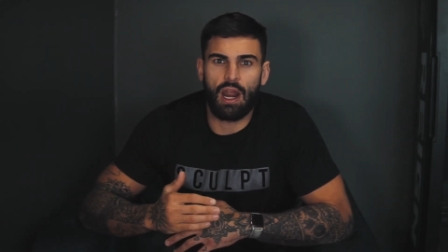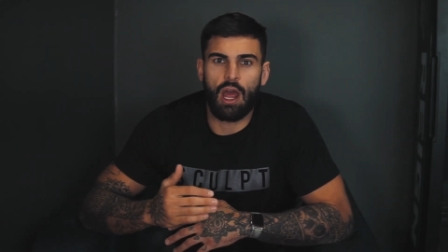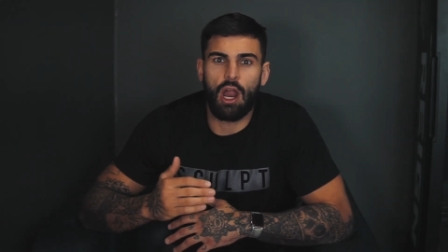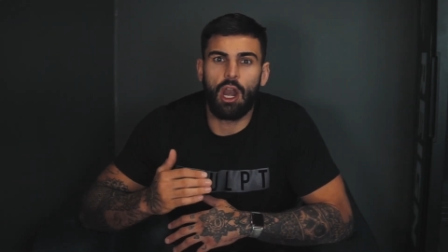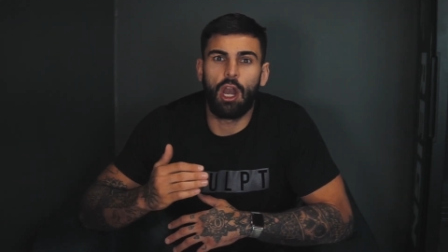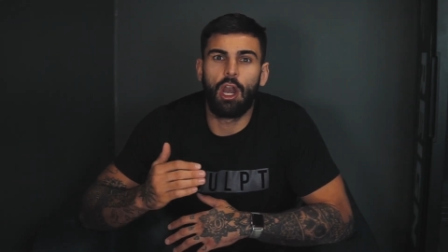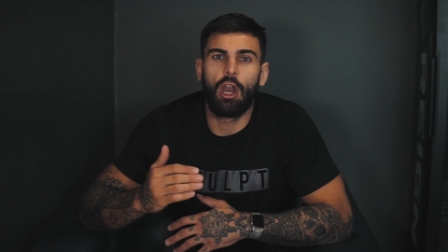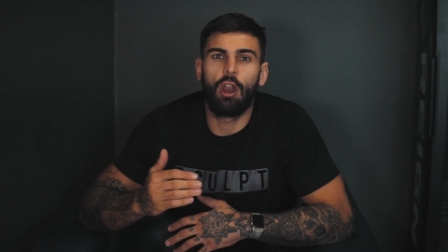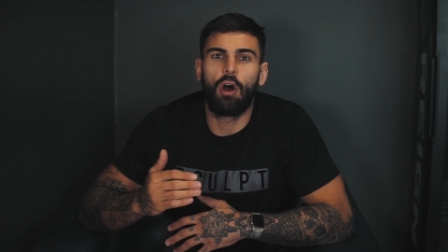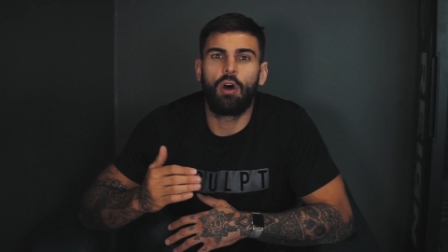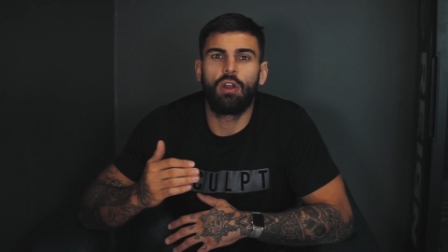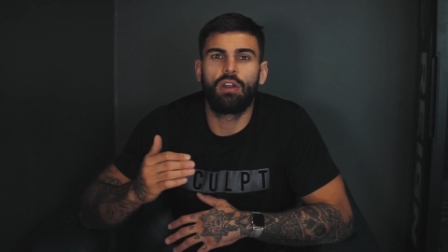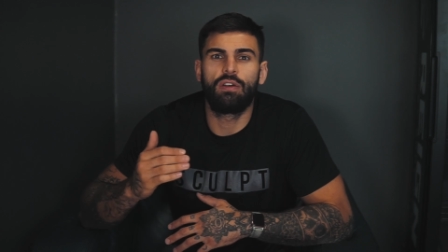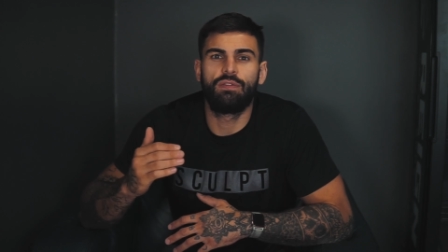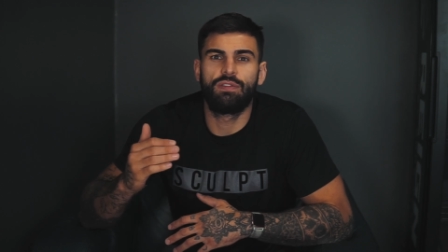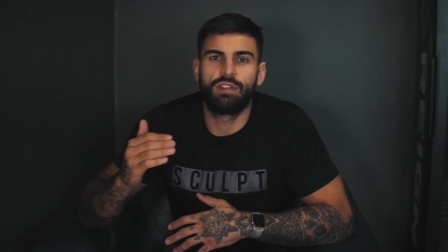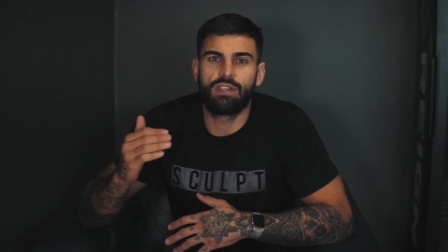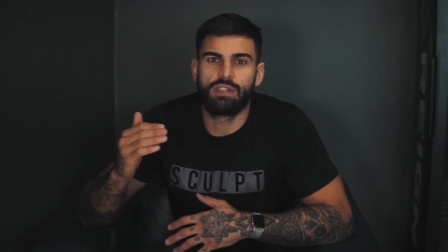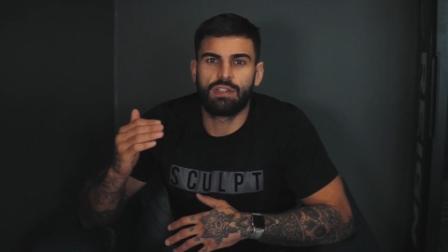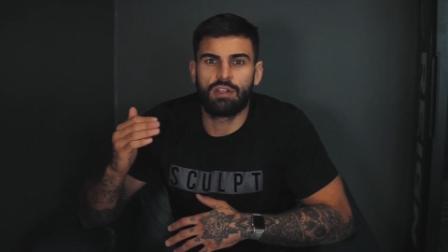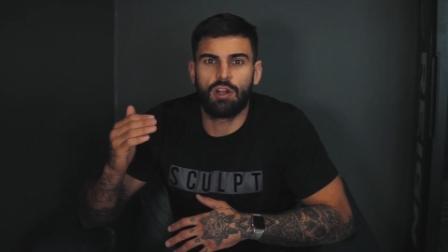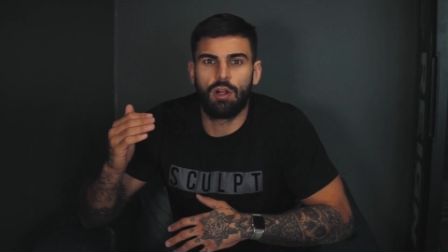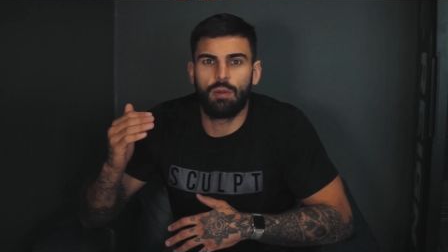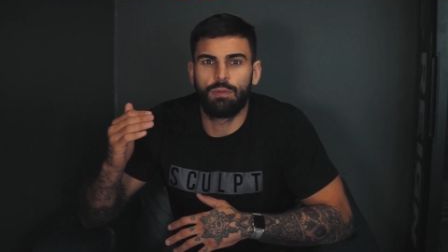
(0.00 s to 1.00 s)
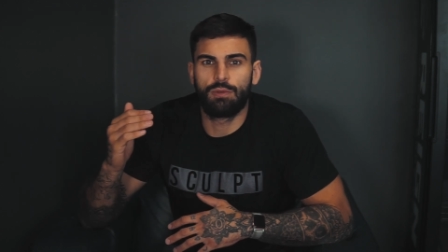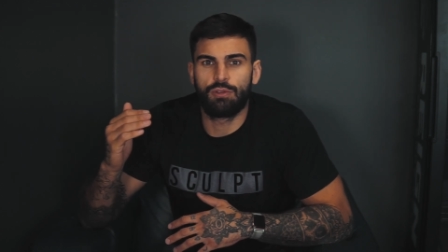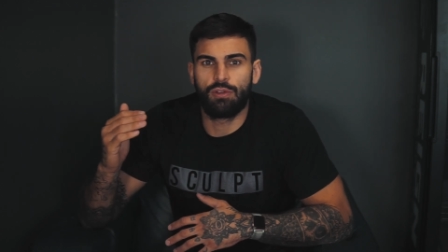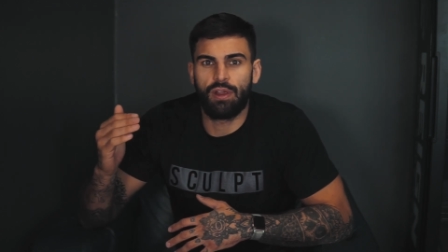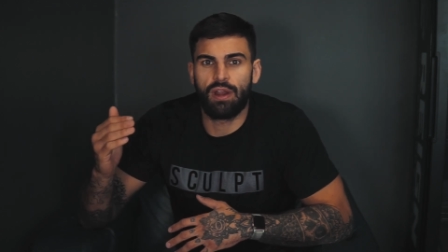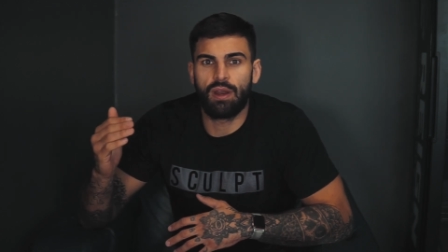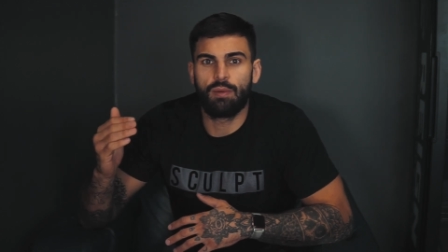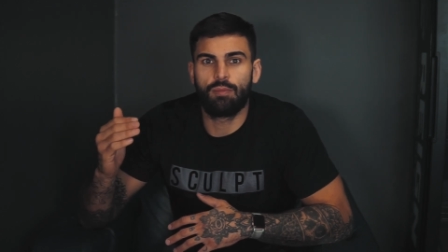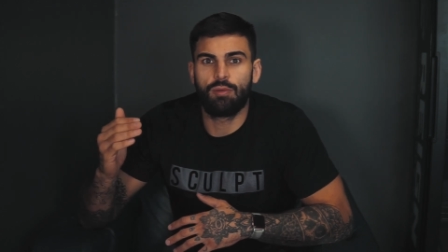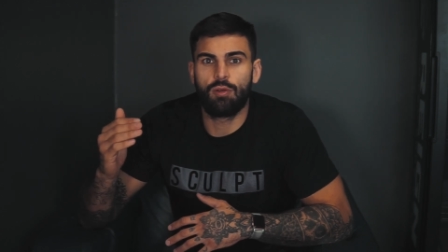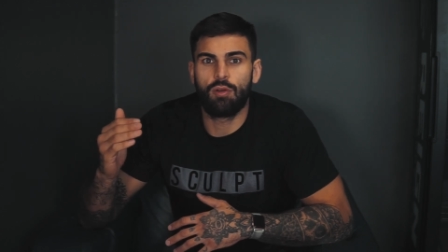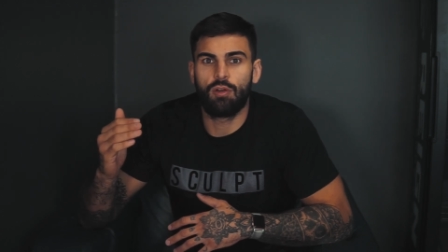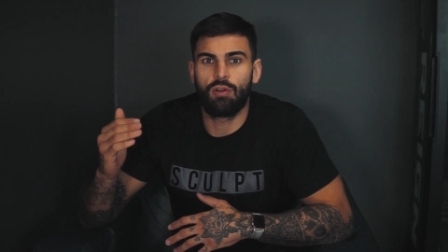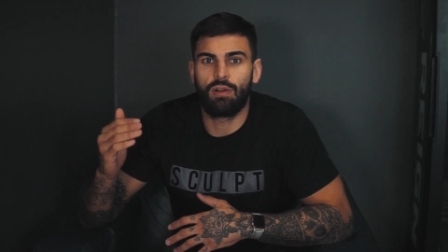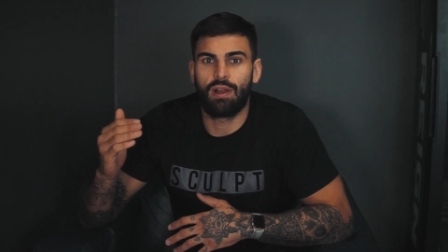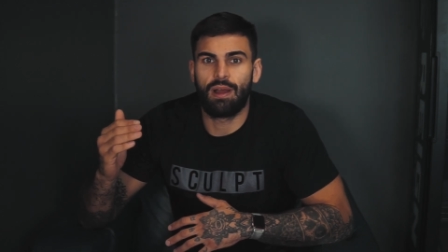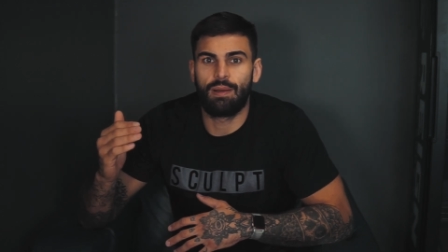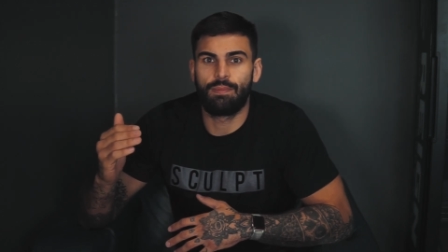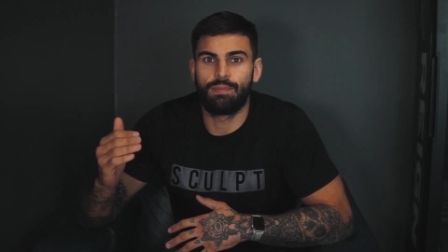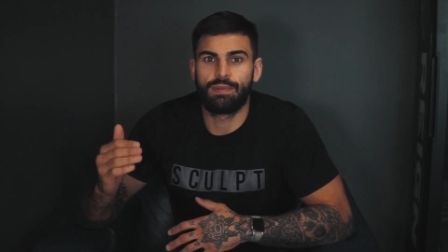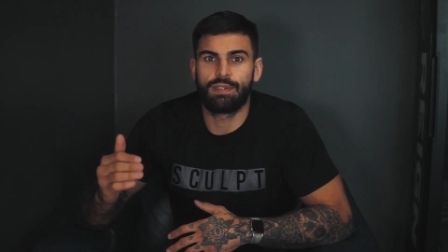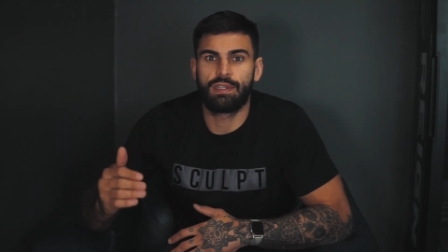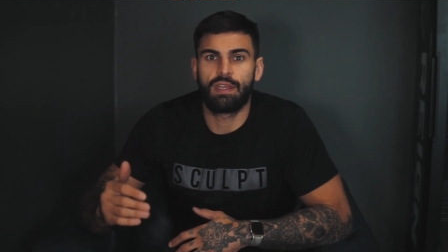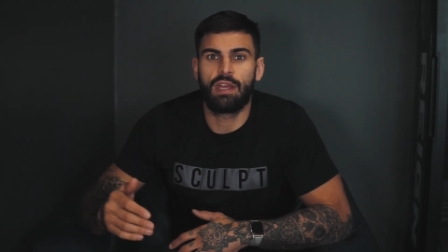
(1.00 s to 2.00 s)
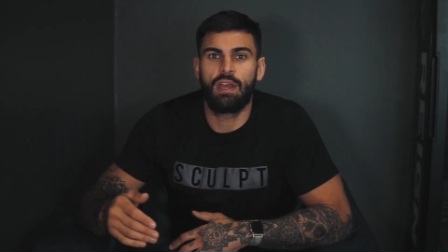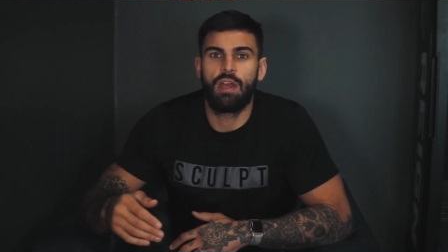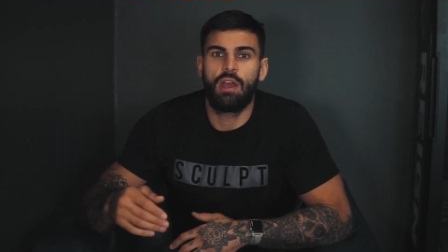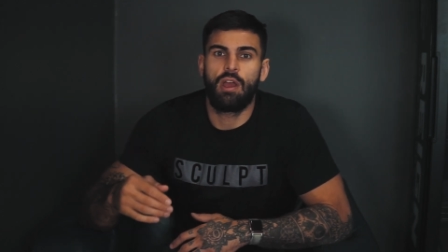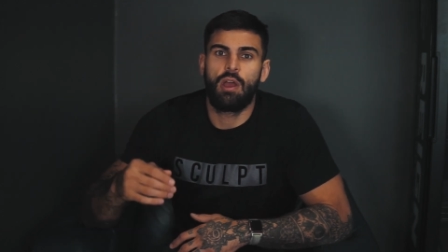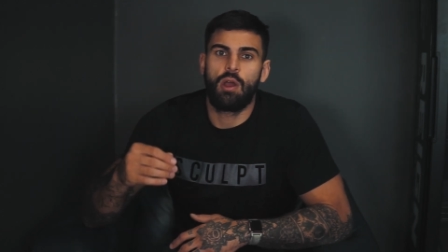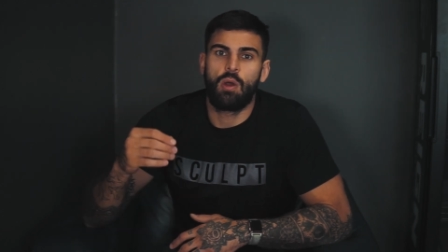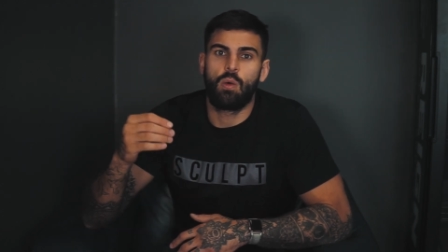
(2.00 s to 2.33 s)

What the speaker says: a lot of the sculpt training programs,